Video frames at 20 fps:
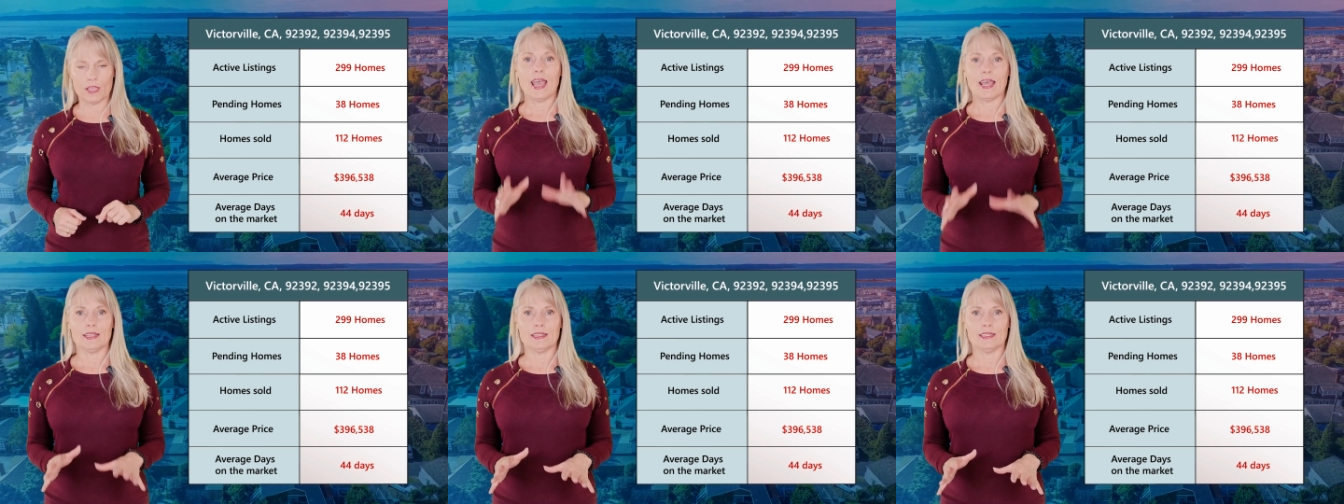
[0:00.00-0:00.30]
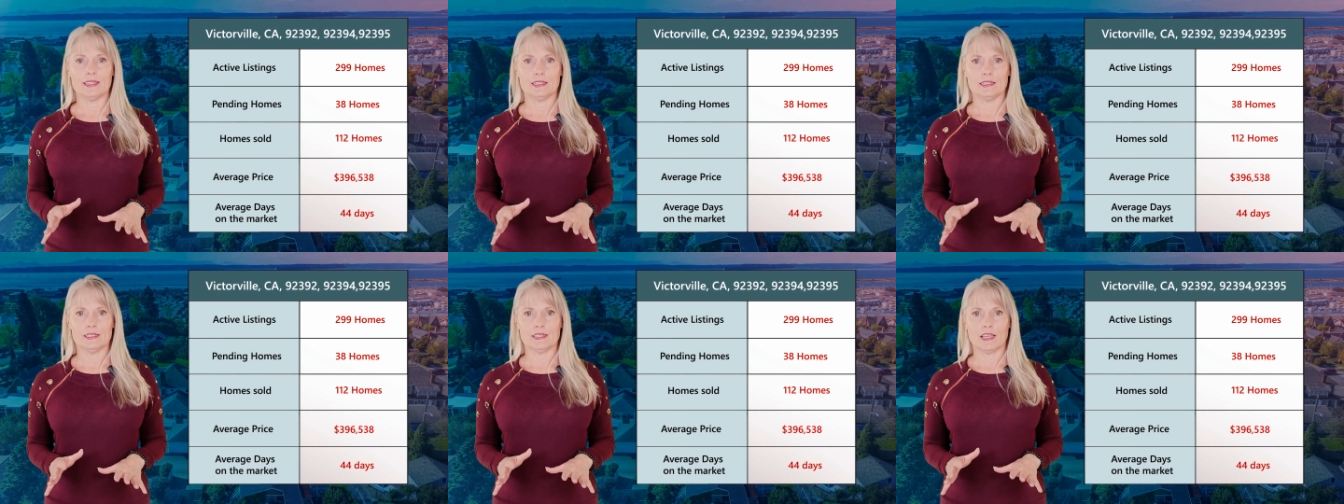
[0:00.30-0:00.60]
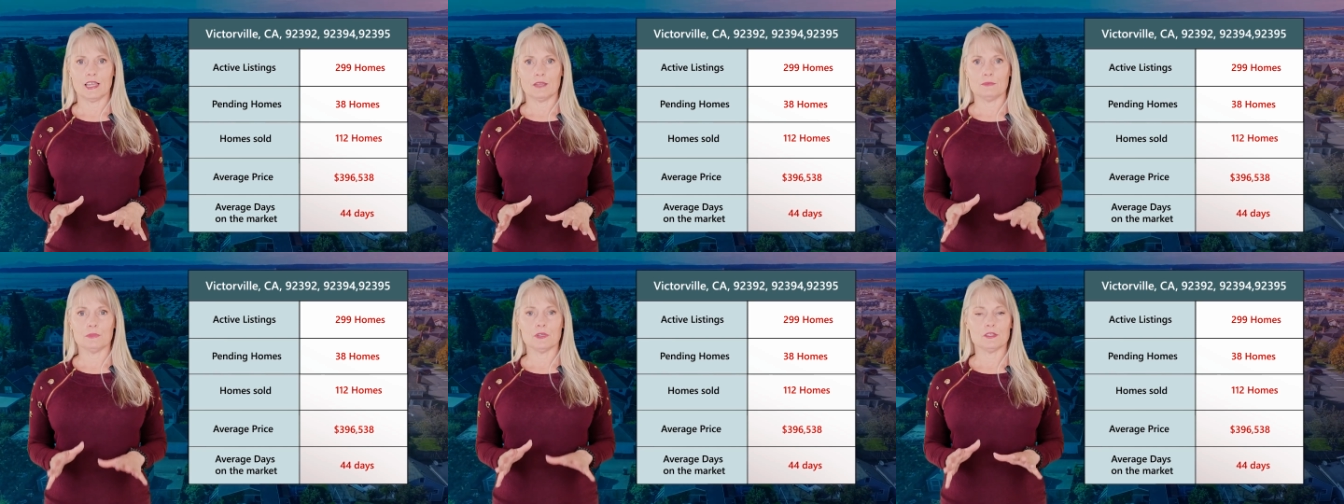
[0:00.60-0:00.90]
At the
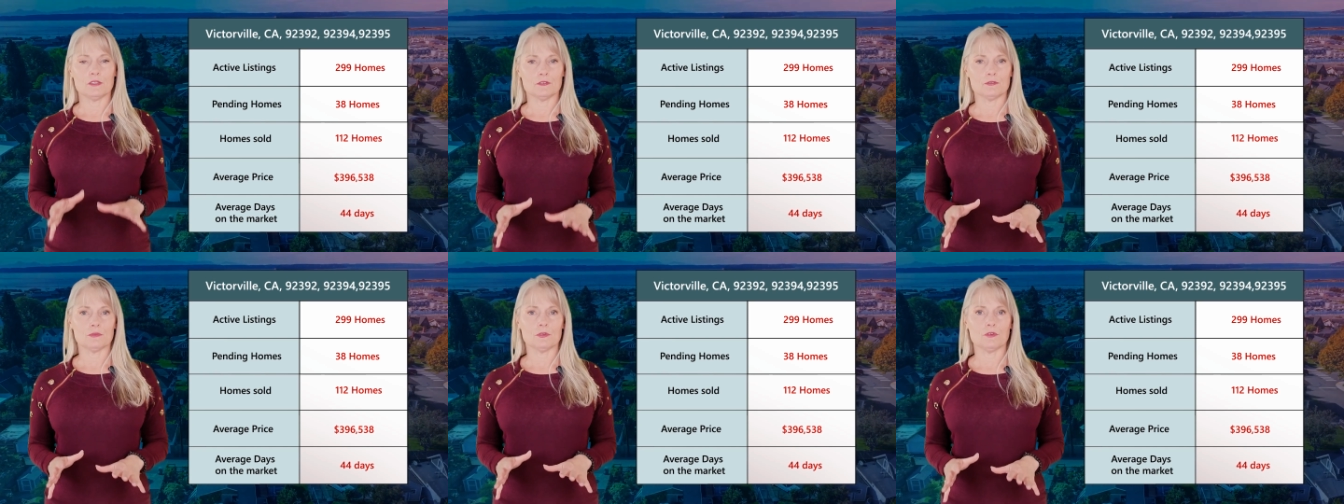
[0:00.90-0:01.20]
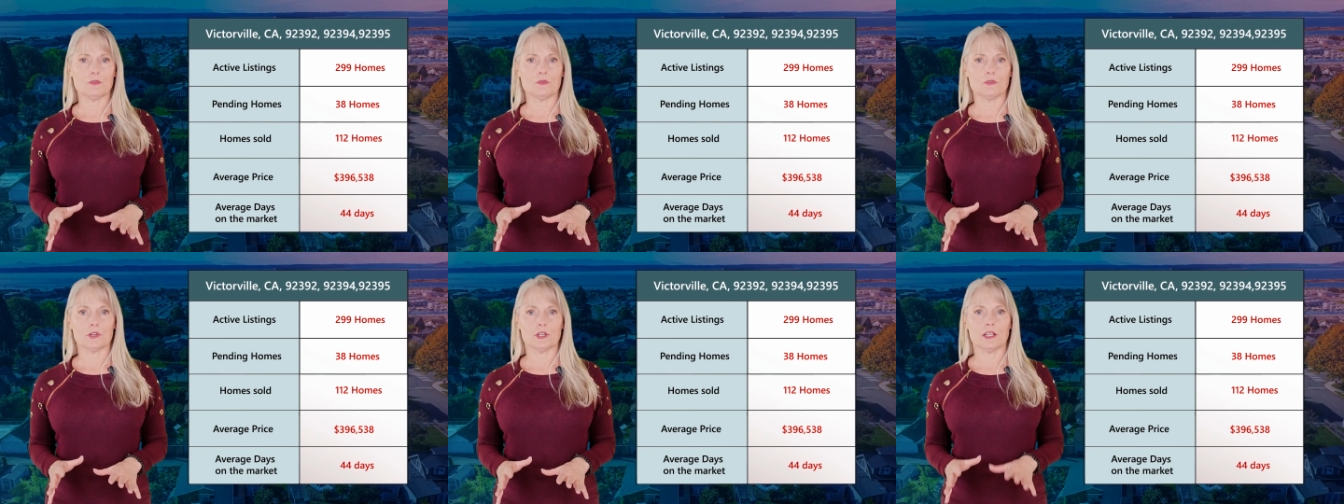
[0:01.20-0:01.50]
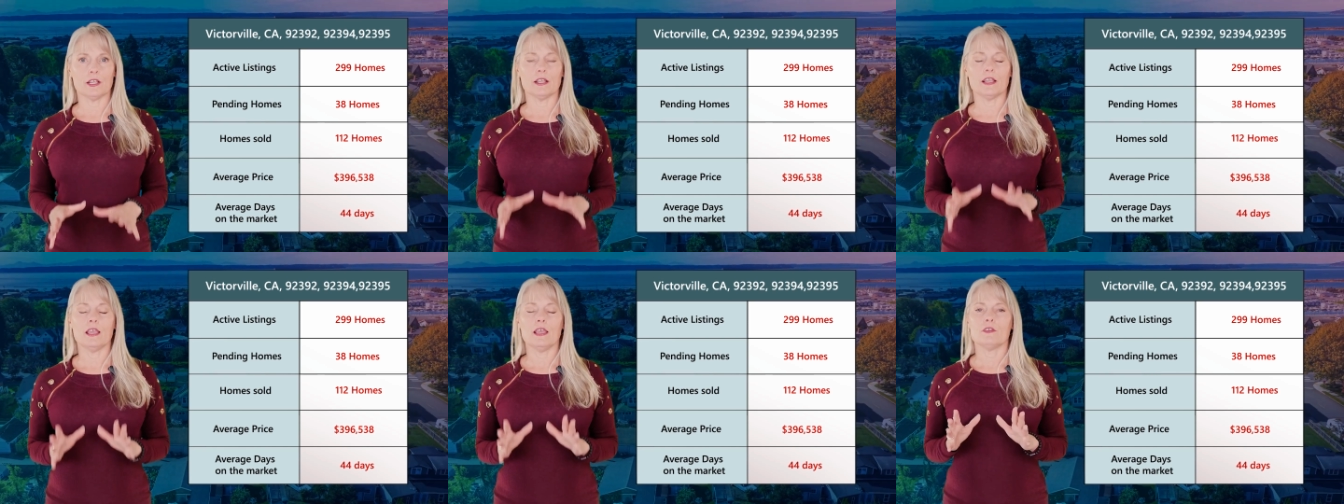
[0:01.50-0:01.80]
time of this
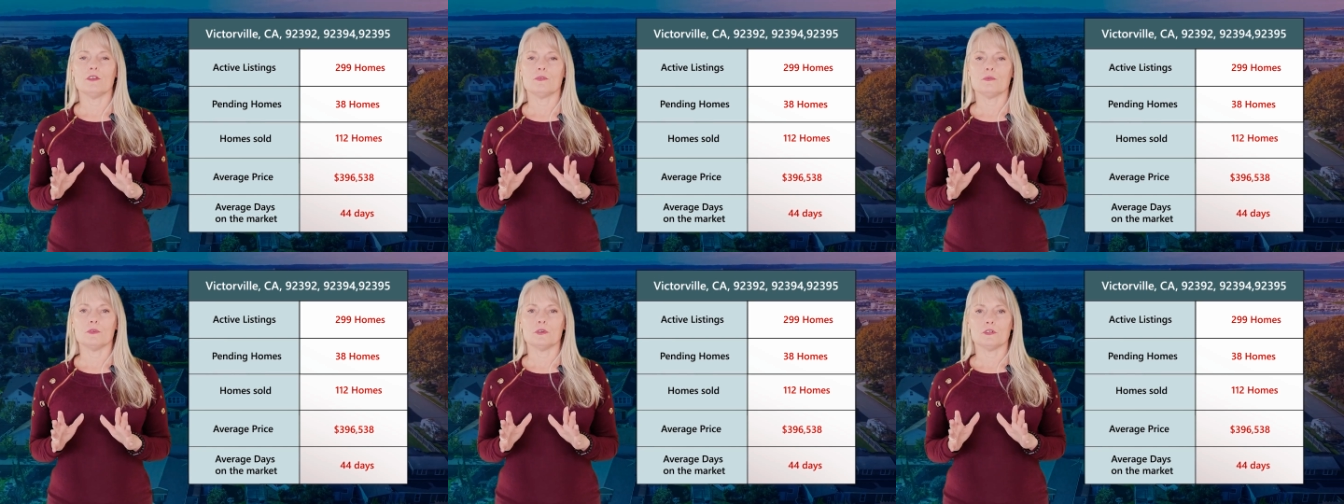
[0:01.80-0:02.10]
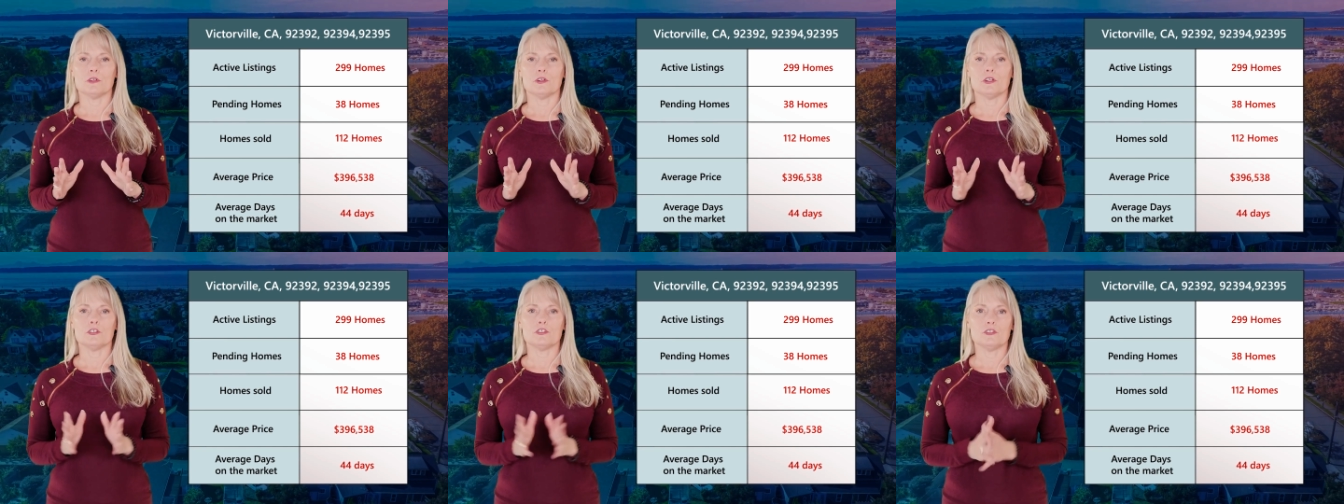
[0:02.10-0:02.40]
recording, there were